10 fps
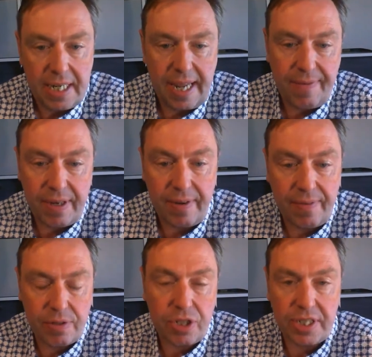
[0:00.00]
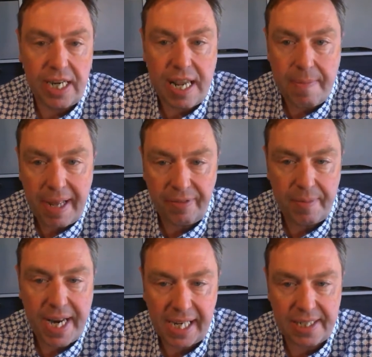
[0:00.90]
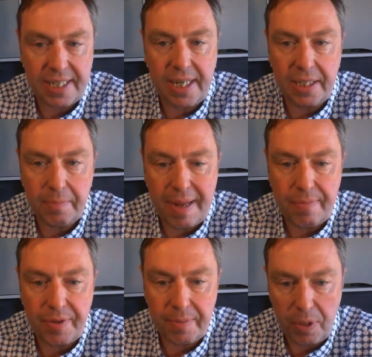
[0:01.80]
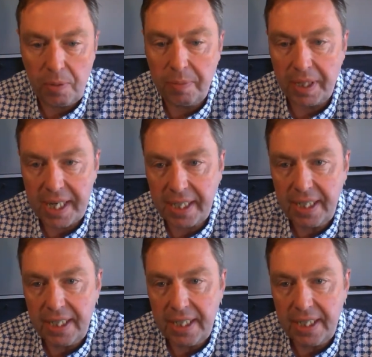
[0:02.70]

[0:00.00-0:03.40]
If it's just an email from an external member of the public